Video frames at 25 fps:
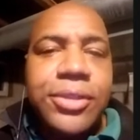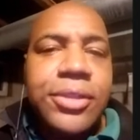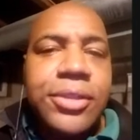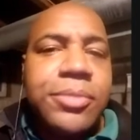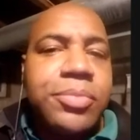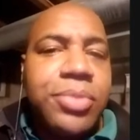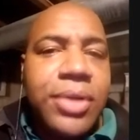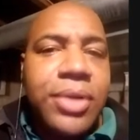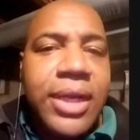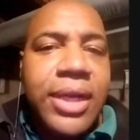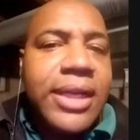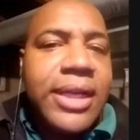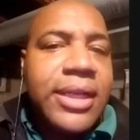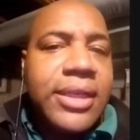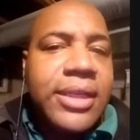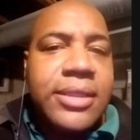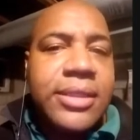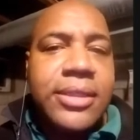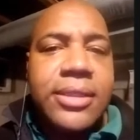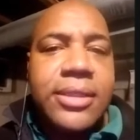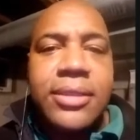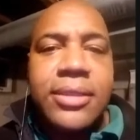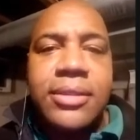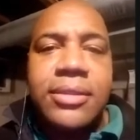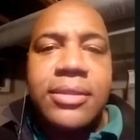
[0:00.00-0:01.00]
product,
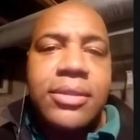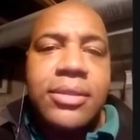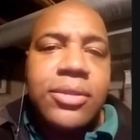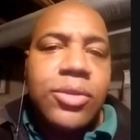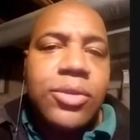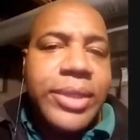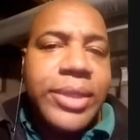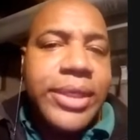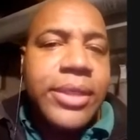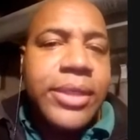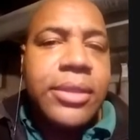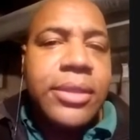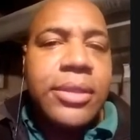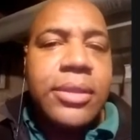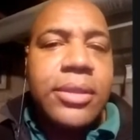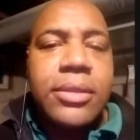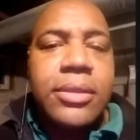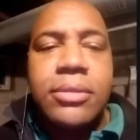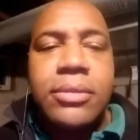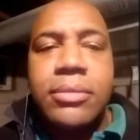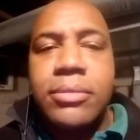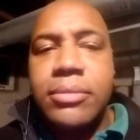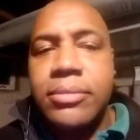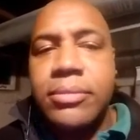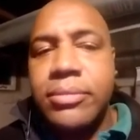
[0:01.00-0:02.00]
quicker,
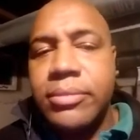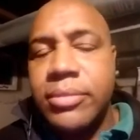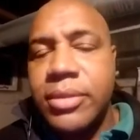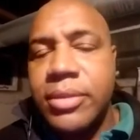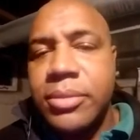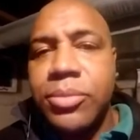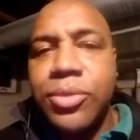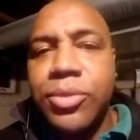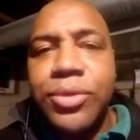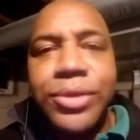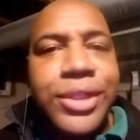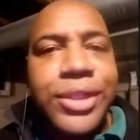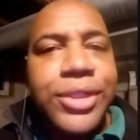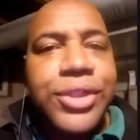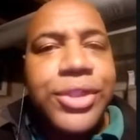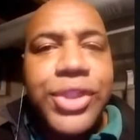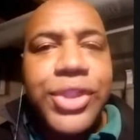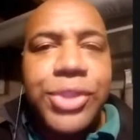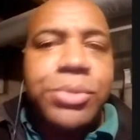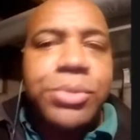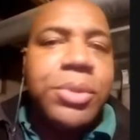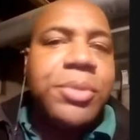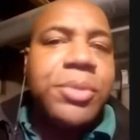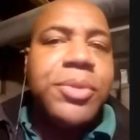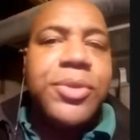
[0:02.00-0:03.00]
more
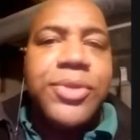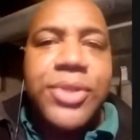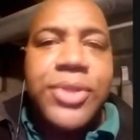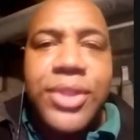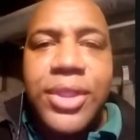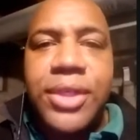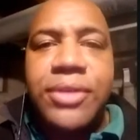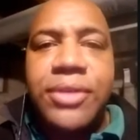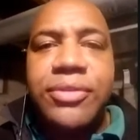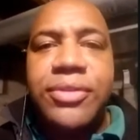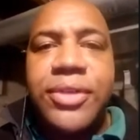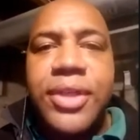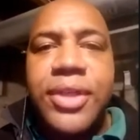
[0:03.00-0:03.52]
consumable stuff.